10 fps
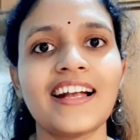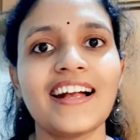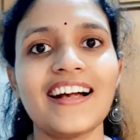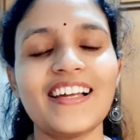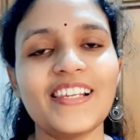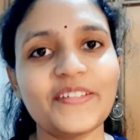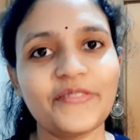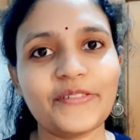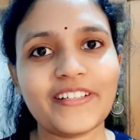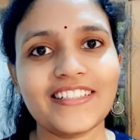Hello
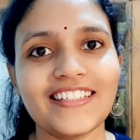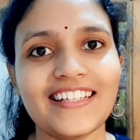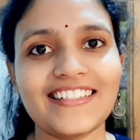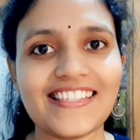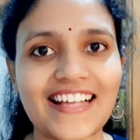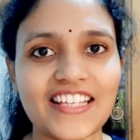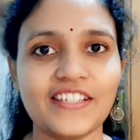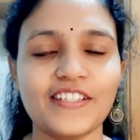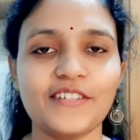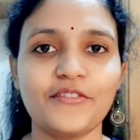everyone, this is
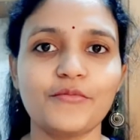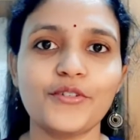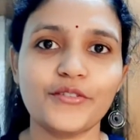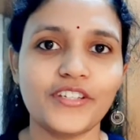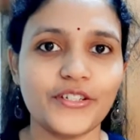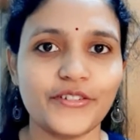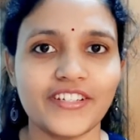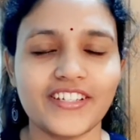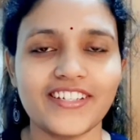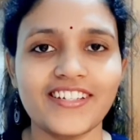Ashrita from Truly
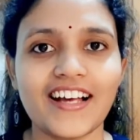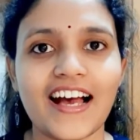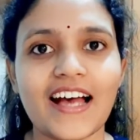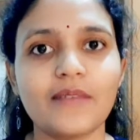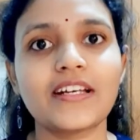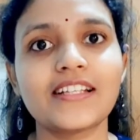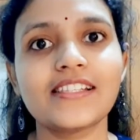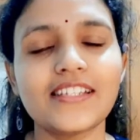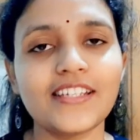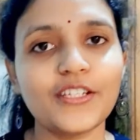Nutrition. I am a
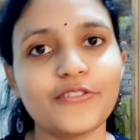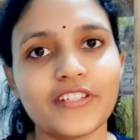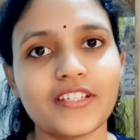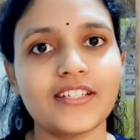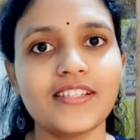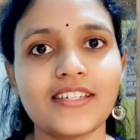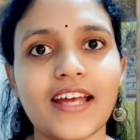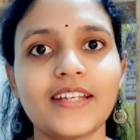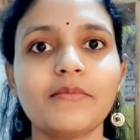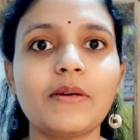consulting nutritionist.
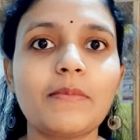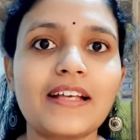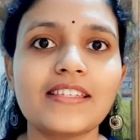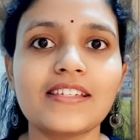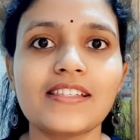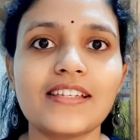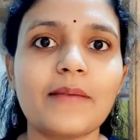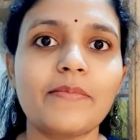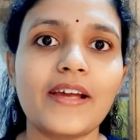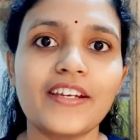I did my masters in
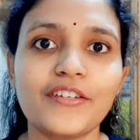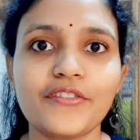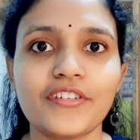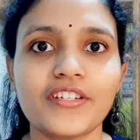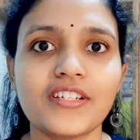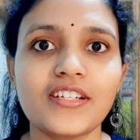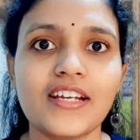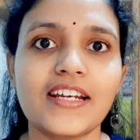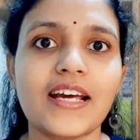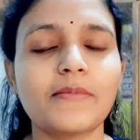applied
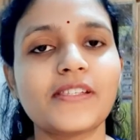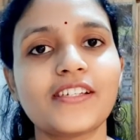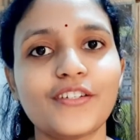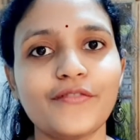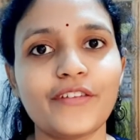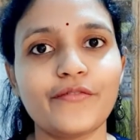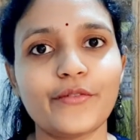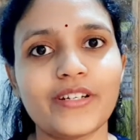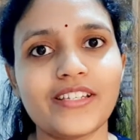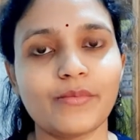nutrition and I am a certified
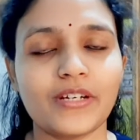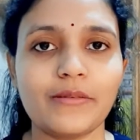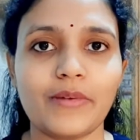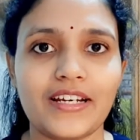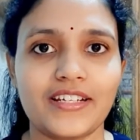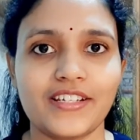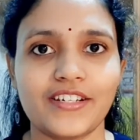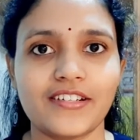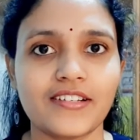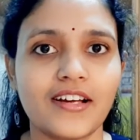food and spirit
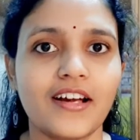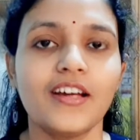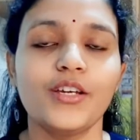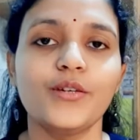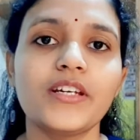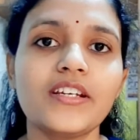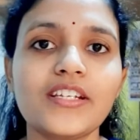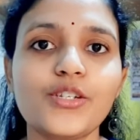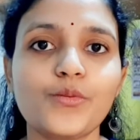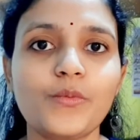practitioner. You can
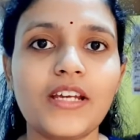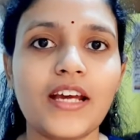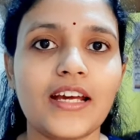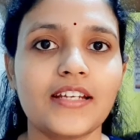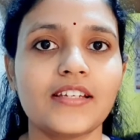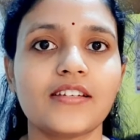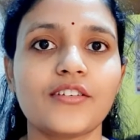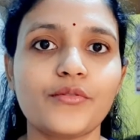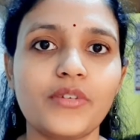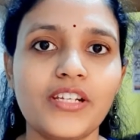reach me at
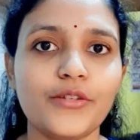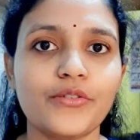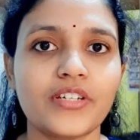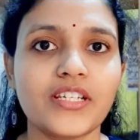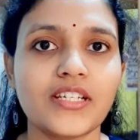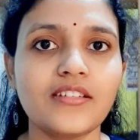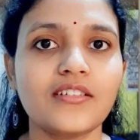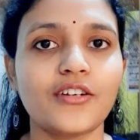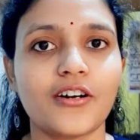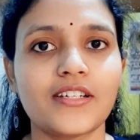
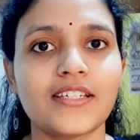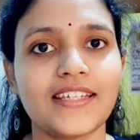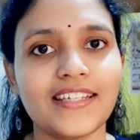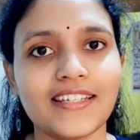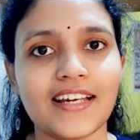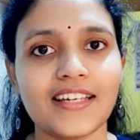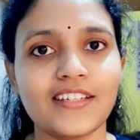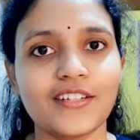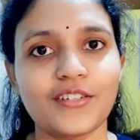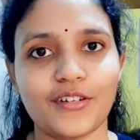
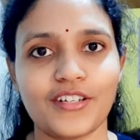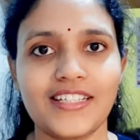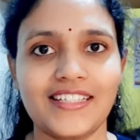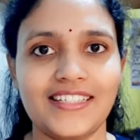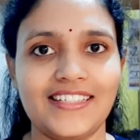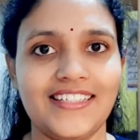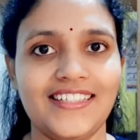trulynutrition.ediet.clinic.